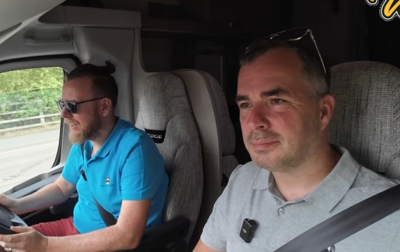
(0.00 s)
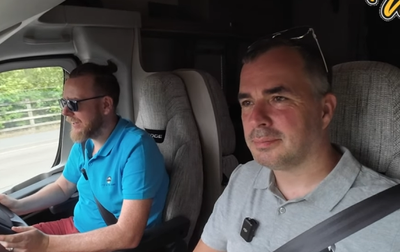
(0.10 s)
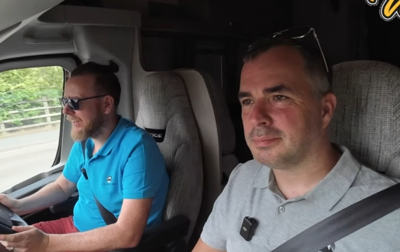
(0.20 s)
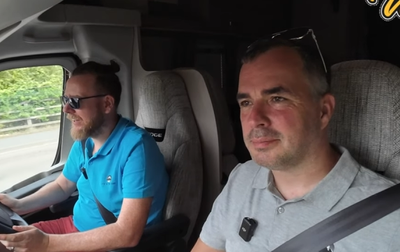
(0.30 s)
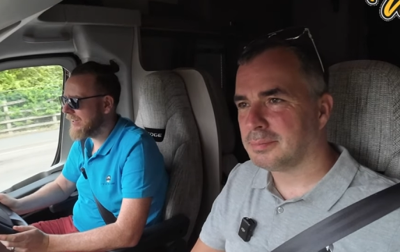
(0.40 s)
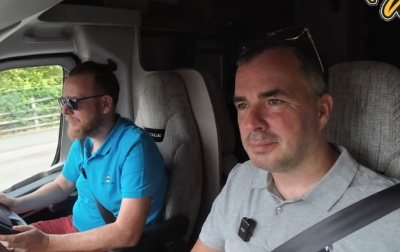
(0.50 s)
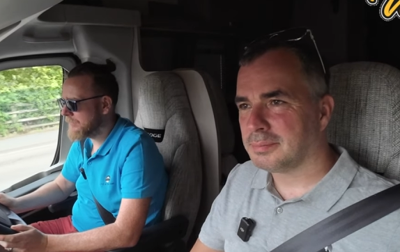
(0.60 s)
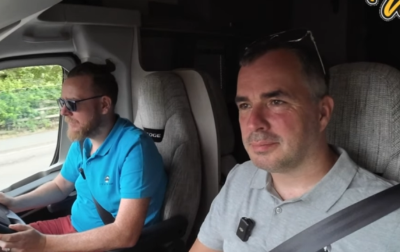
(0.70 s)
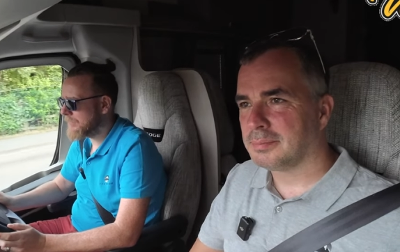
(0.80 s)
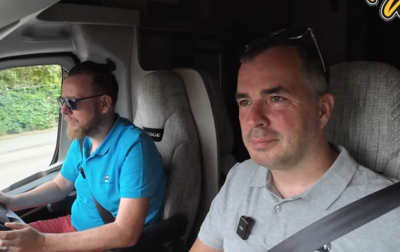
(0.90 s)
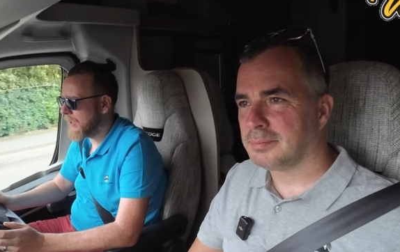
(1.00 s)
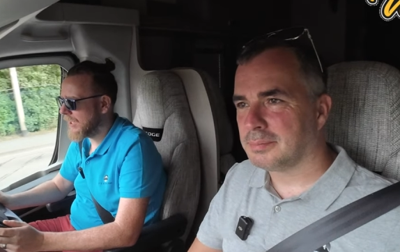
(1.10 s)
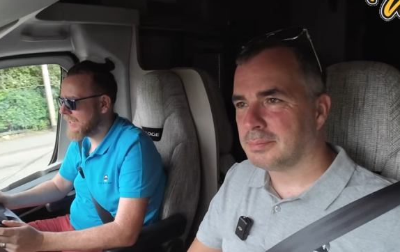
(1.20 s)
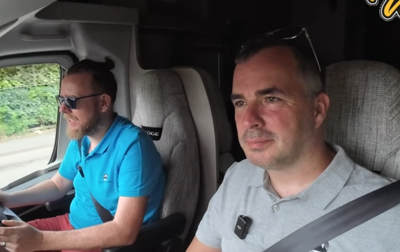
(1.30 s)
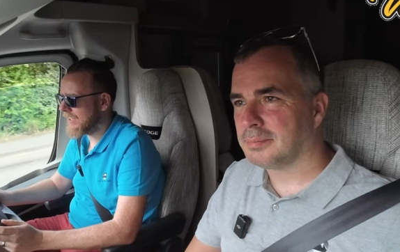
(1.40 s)
Speaker 1: Um,
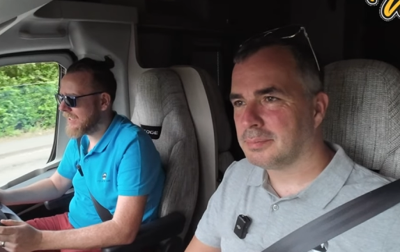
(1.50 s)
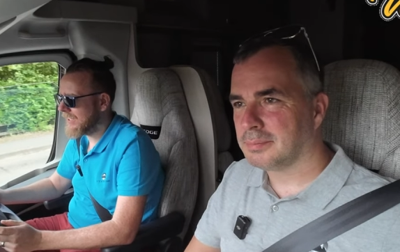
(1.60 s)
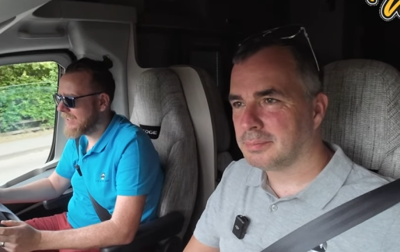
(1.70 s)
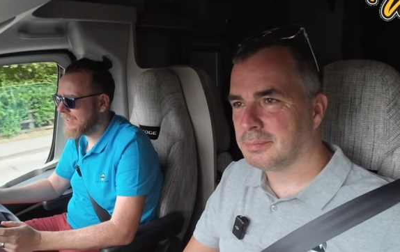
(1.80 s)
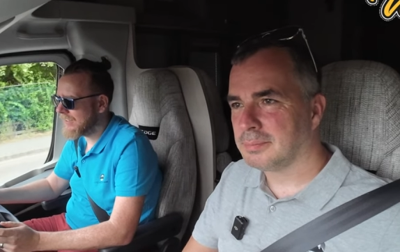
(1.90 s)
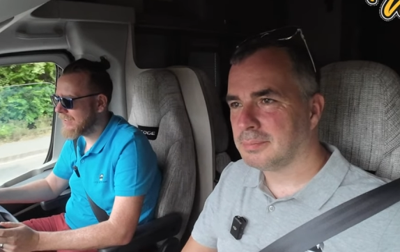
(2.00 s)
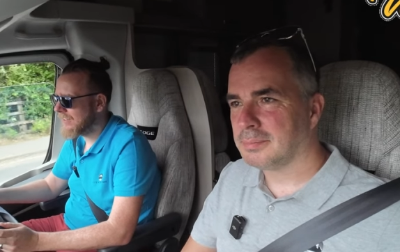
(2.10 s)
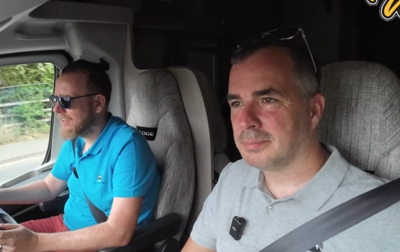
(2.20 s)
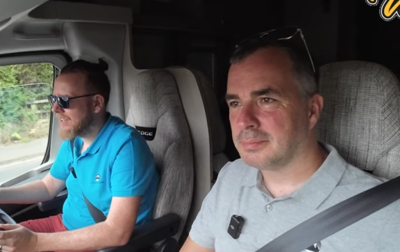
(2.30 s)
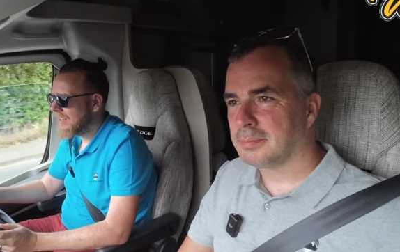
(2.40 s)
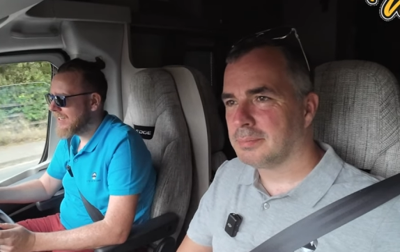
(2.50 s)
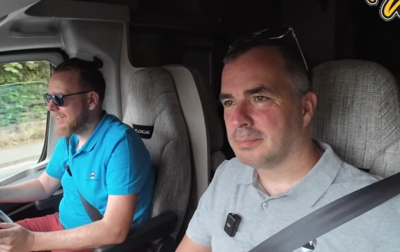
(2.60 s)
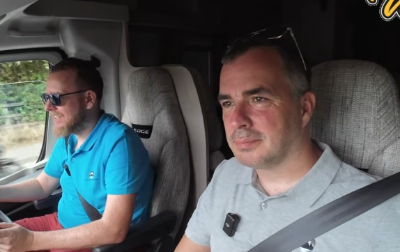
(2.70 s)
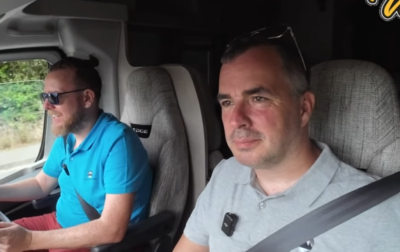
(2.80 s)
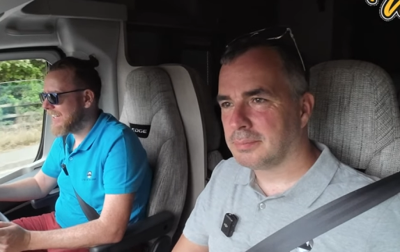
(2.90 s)
but I think the uh,
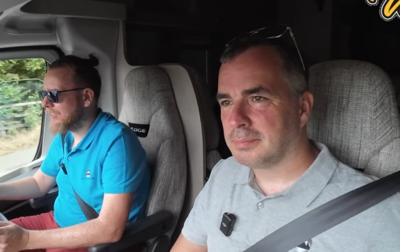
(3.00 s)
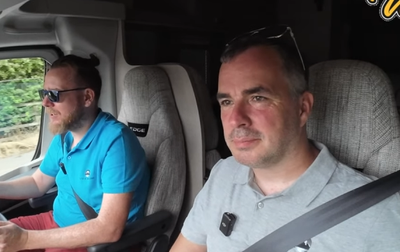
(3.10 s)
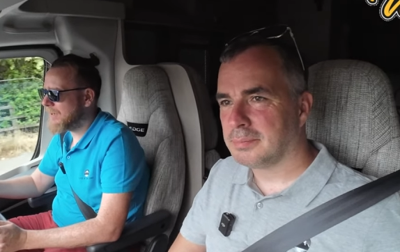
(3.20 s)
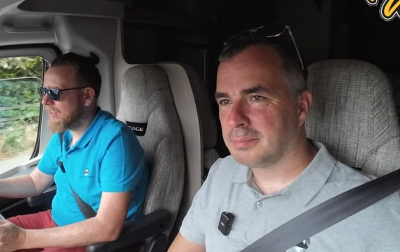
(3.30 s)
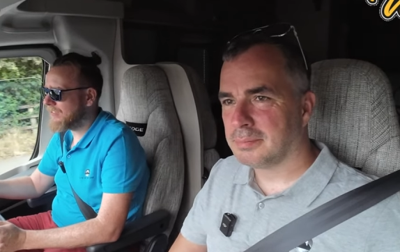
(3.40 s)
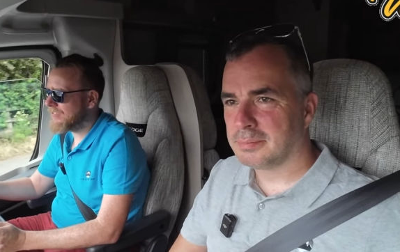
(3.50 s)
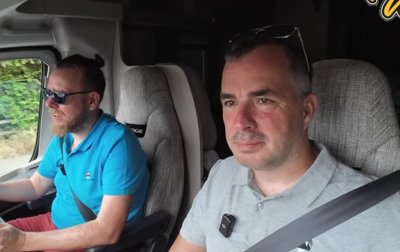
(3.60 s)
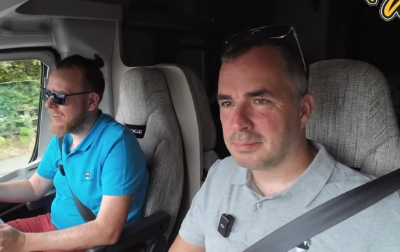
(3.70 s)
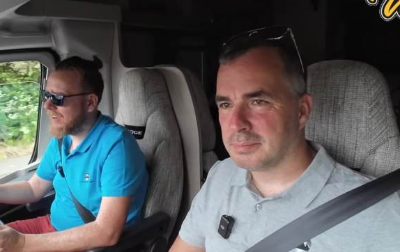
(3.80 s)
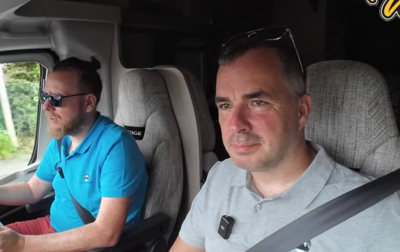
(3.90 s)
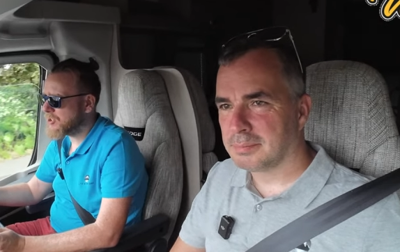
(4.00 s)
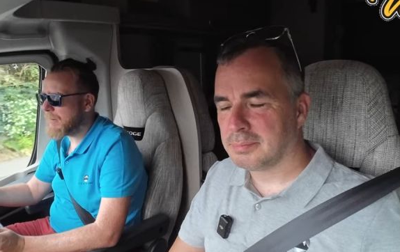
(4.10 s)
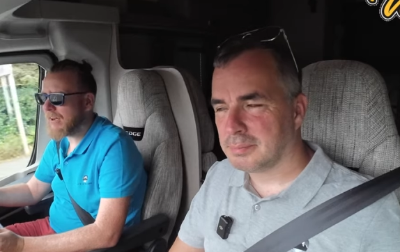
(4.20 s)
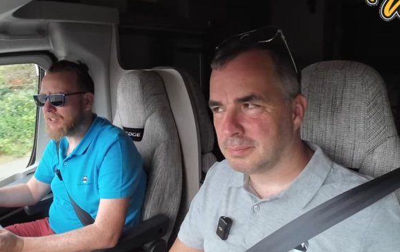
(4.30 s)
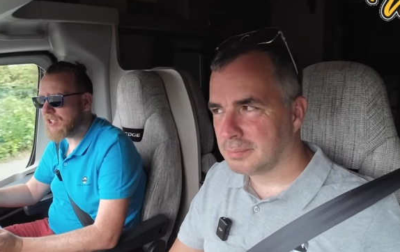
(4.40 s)
the dealer had a bit of uh,
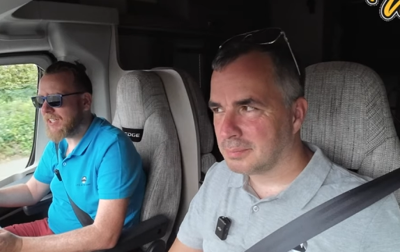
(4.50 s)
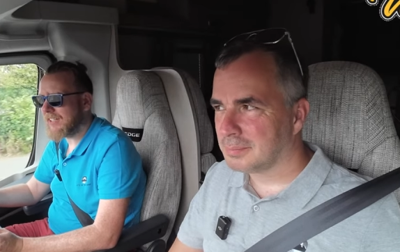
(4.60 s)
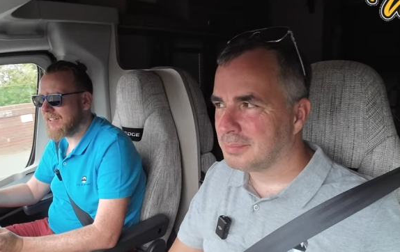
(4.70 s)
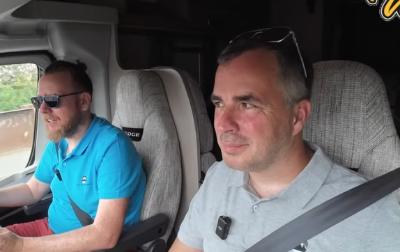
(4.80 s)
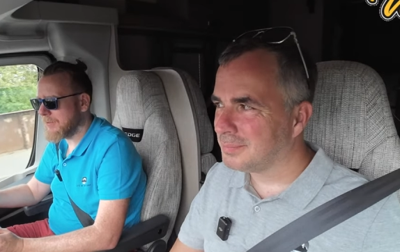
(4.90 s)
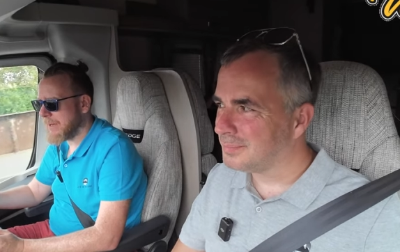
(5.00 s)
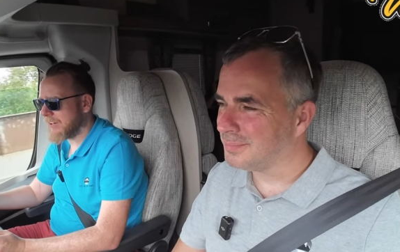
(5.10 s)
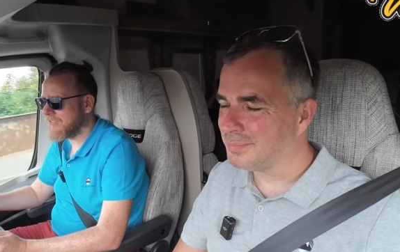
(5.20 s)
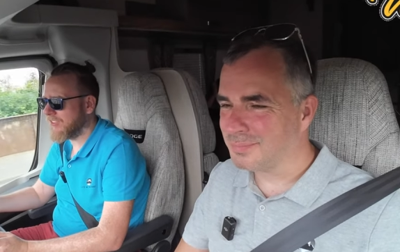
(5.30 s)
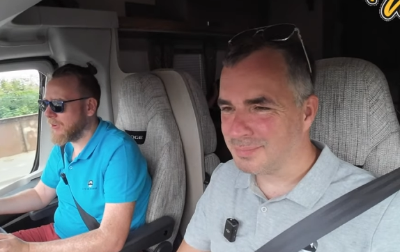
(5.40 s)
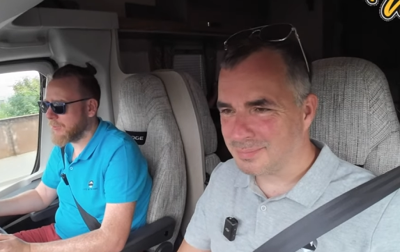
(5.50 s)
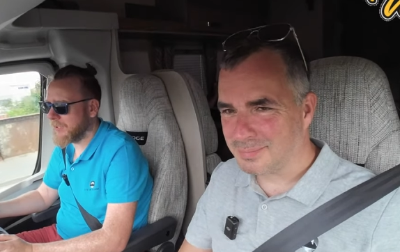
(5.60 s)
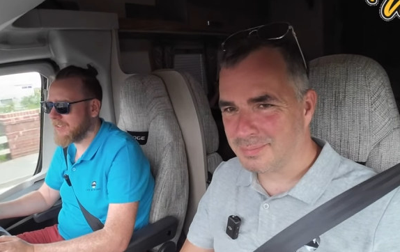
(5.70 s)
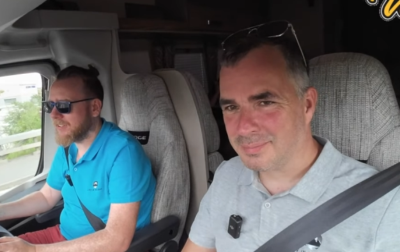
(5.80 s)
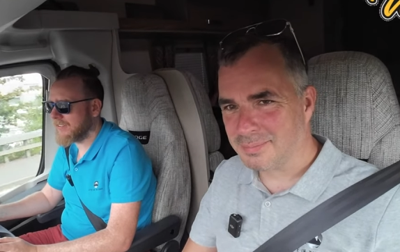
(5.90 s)
argy-bargy uh, back and
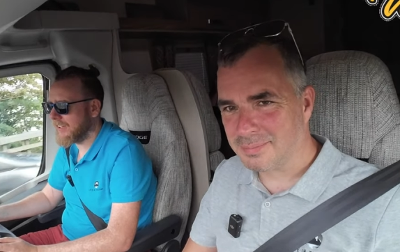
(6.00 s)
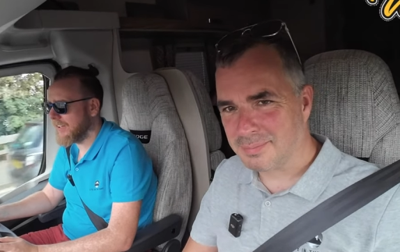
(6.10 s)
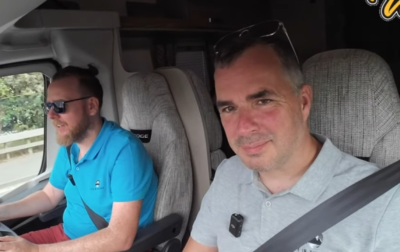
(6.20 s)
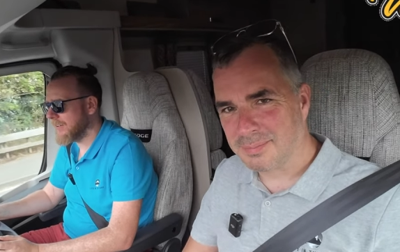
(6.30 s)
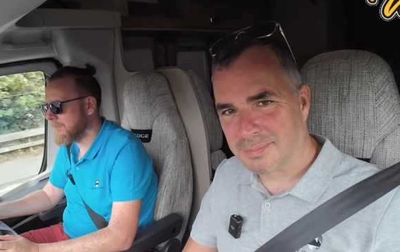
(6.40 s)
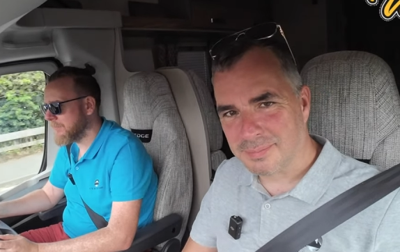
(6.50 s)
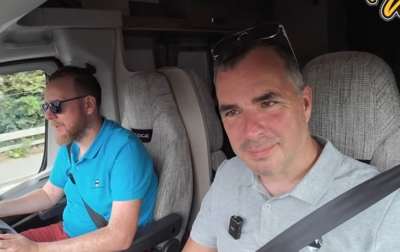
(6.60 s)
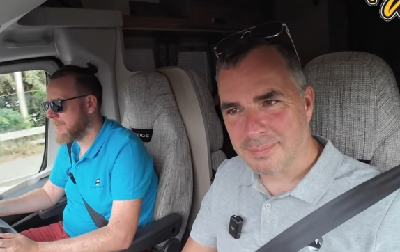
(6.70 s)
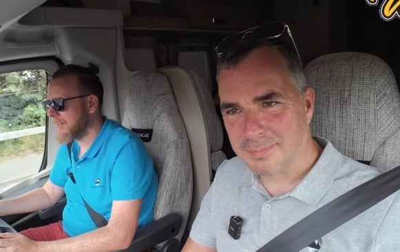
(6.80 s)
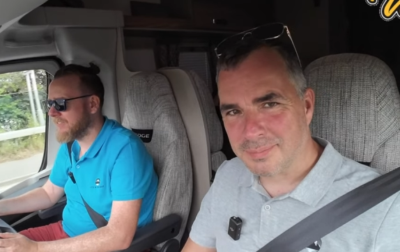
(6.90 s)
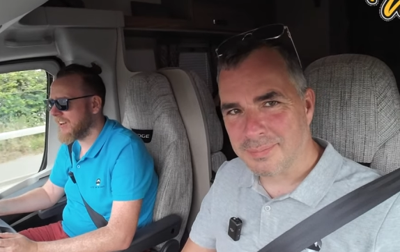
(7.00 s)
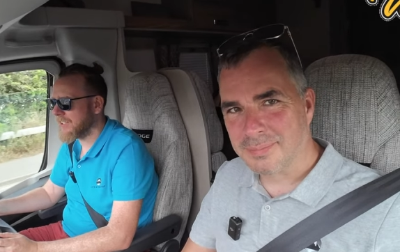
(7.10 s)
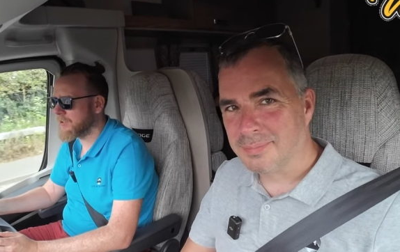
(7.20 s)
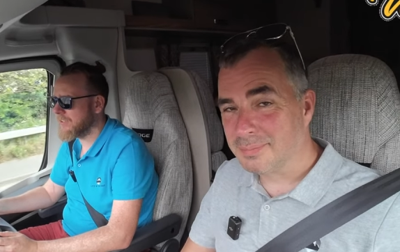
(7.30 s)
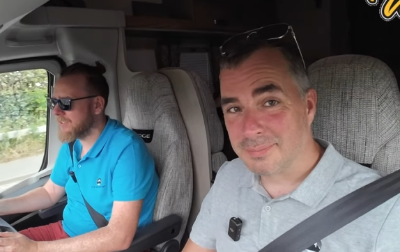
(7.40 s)
forward um, with the
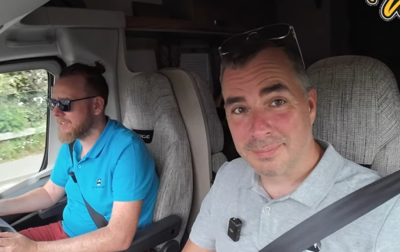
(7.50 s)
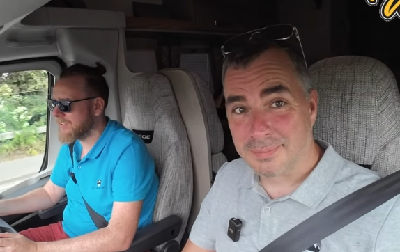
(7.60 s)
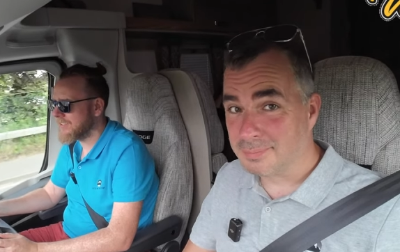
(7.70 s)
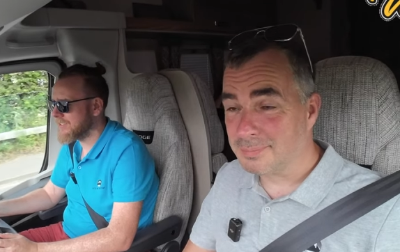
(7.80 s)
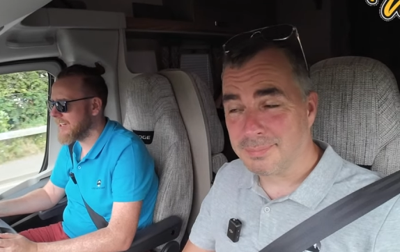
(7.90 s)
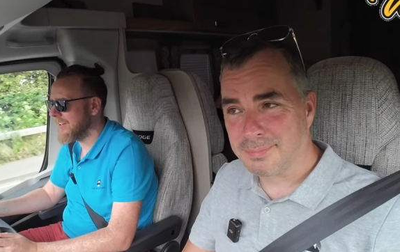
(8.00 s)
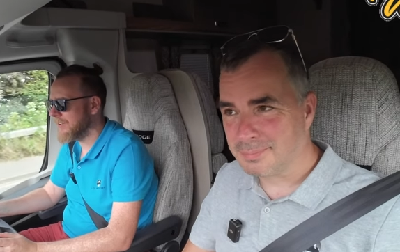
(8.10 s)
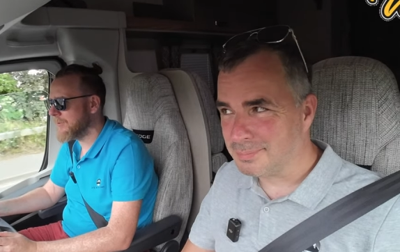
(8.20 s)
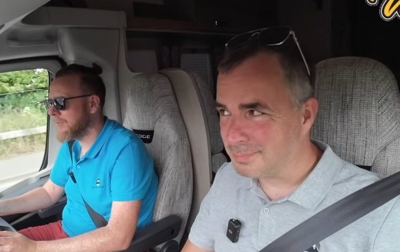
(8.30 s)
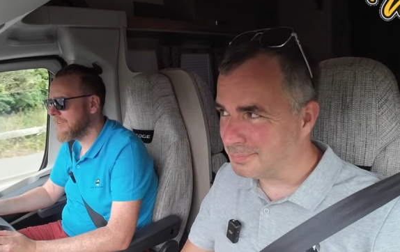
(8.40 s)
manufacturers. So